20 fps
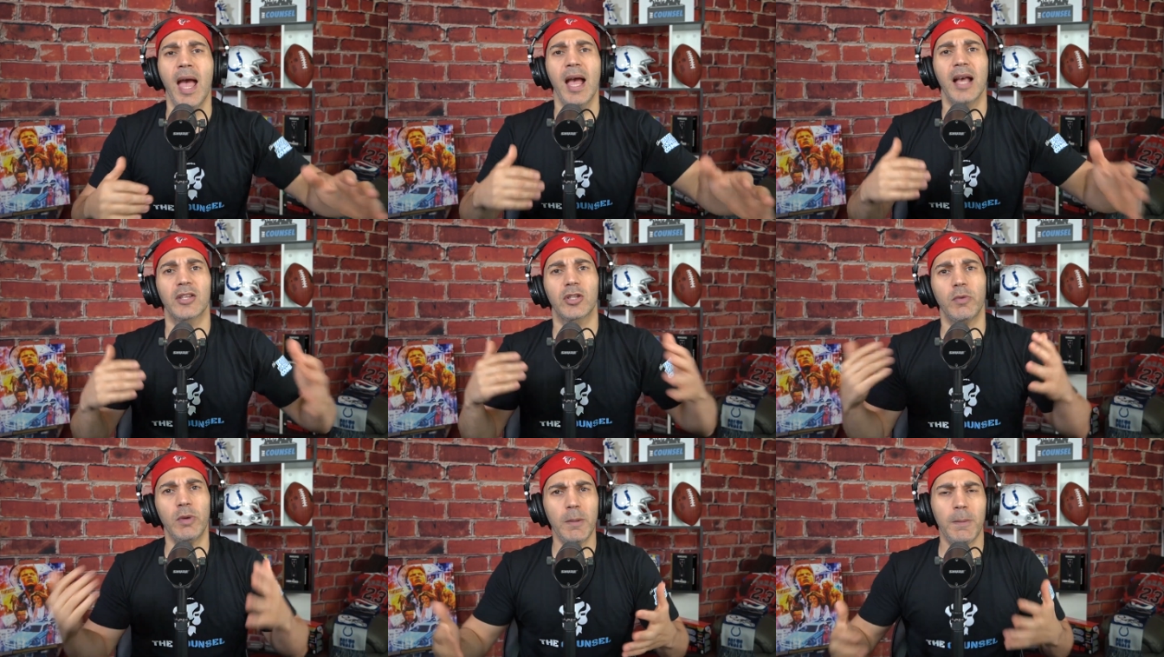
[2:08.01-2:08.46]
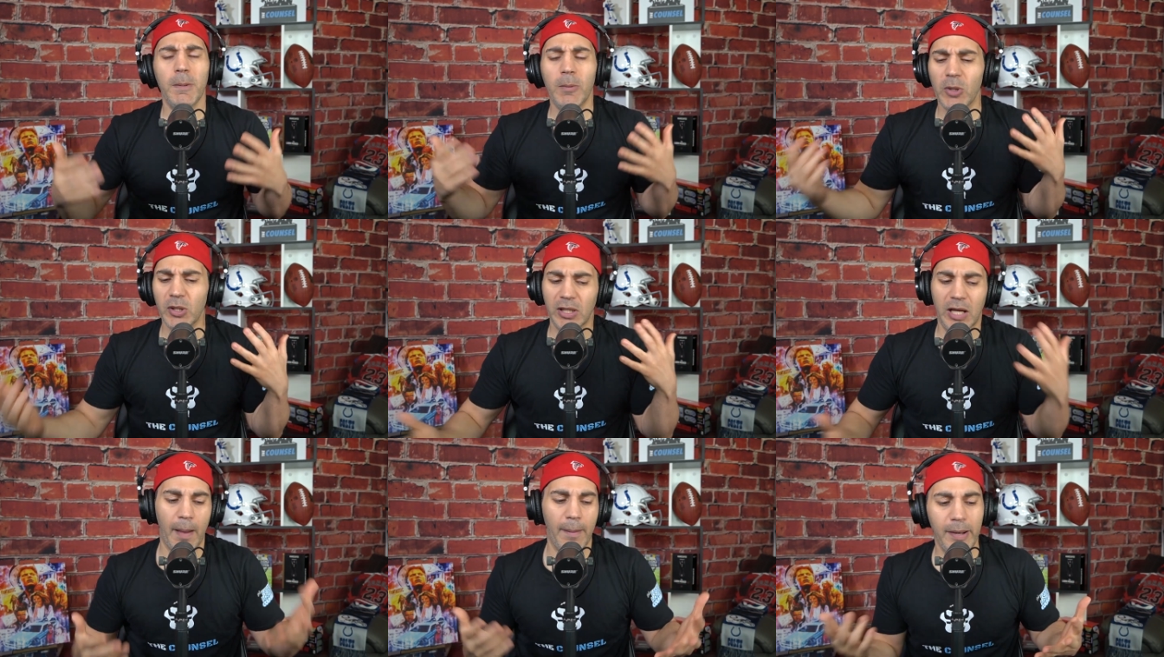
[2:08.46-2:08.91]
So many people
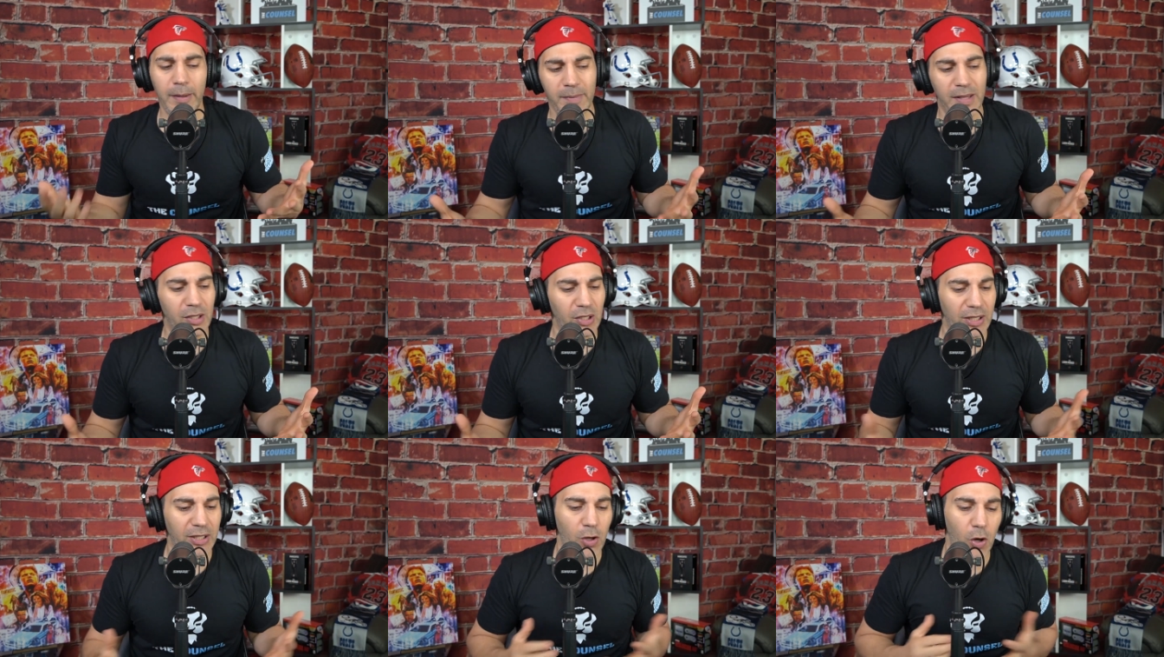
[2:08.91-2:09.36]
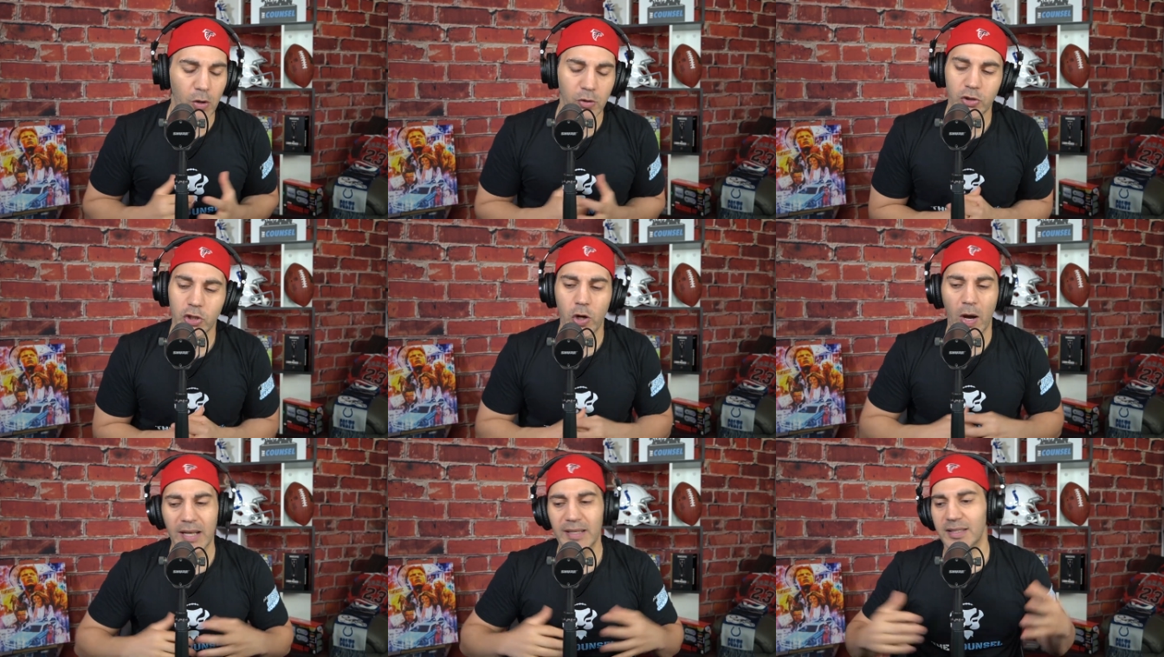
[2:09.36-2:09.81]
are coming to me. They're like, "Oh,
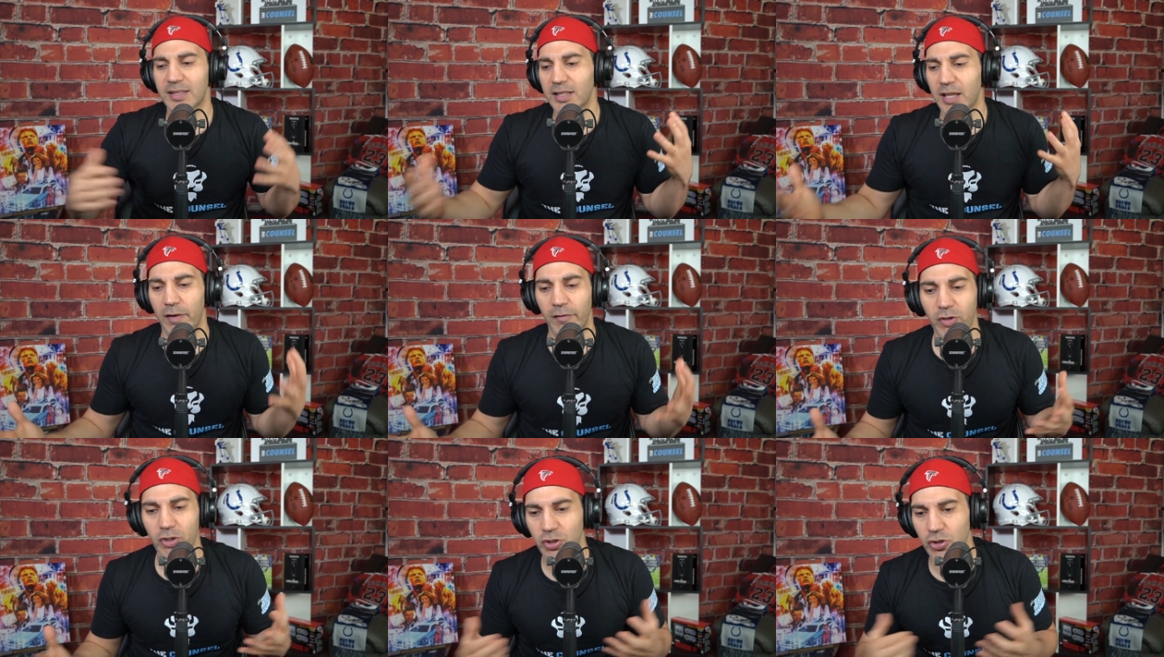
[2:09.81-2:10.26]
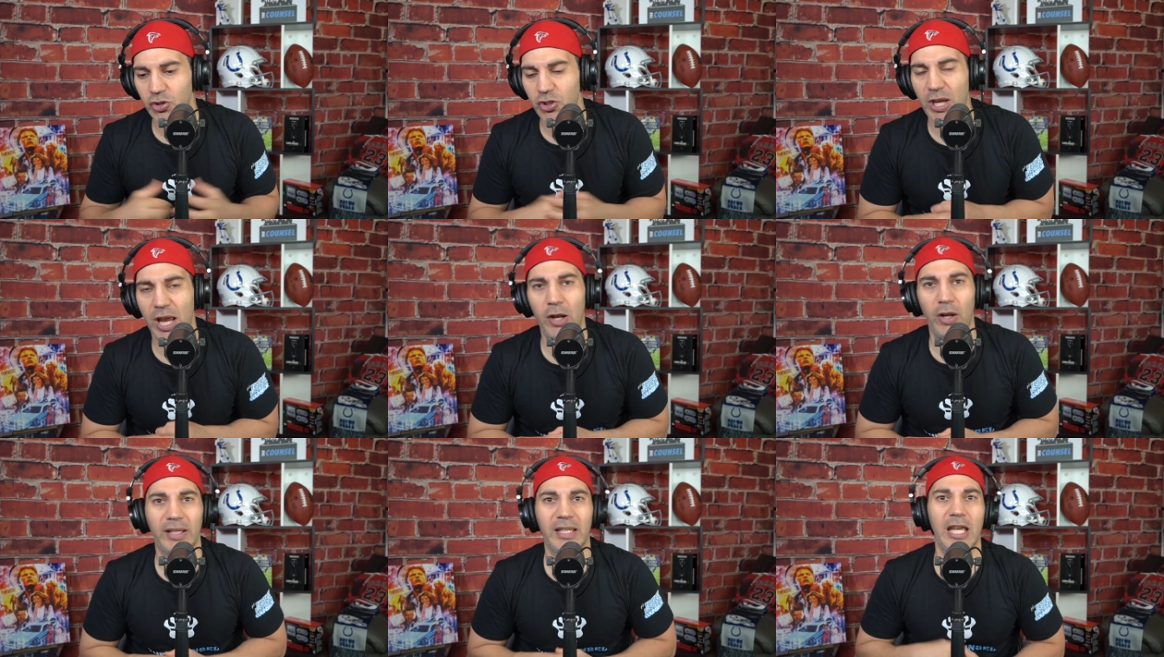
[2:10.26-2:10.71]
Joe, I discovered your
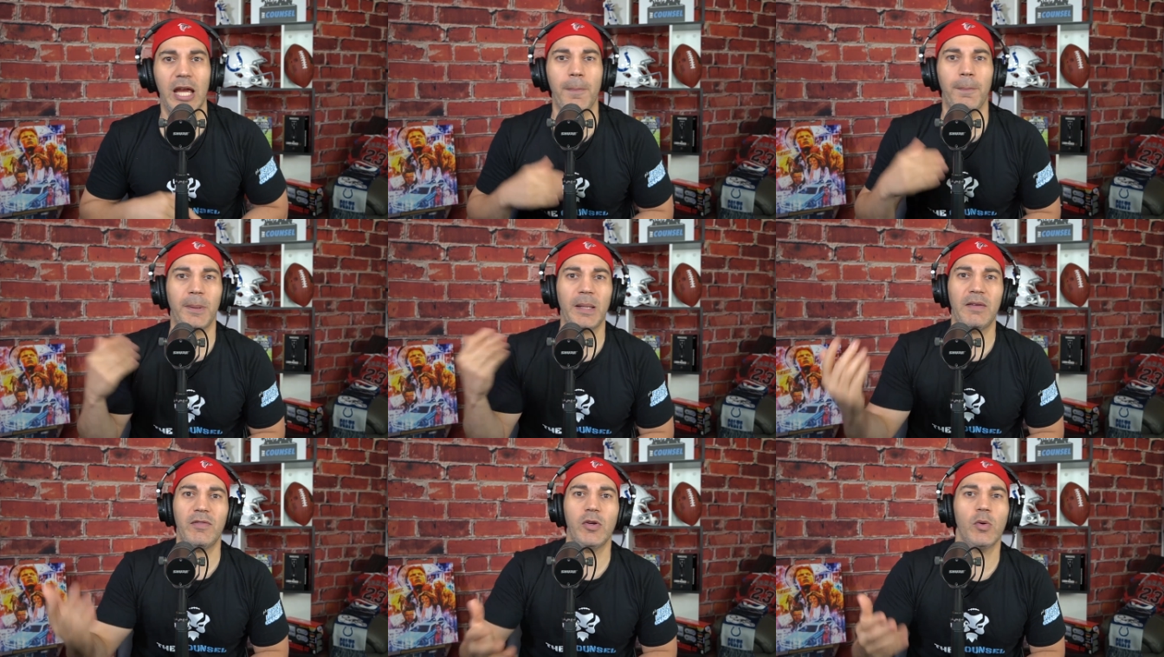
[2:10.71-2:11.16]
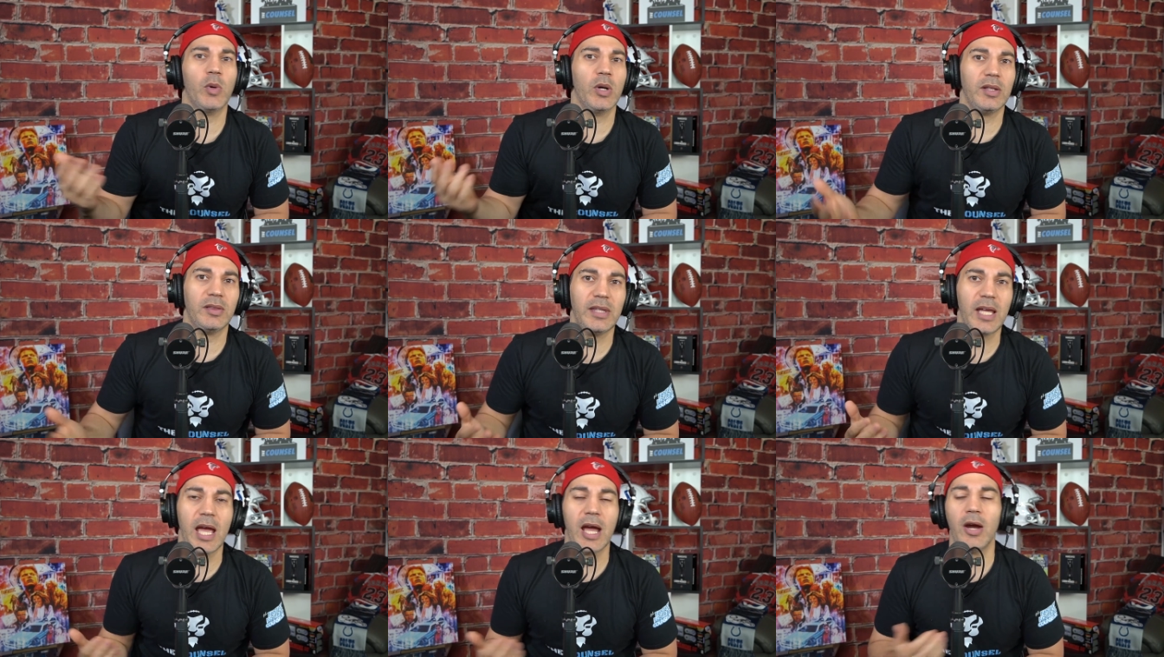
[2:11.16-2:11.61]
channel. I can't believe you
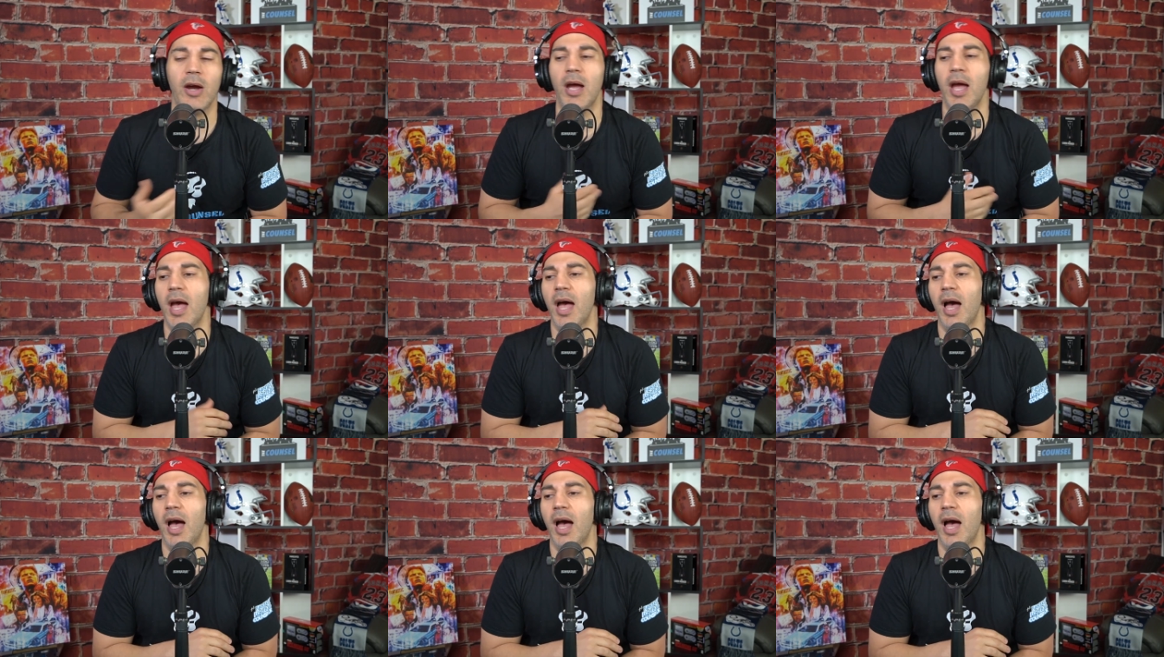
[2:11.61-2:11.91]
weren't there.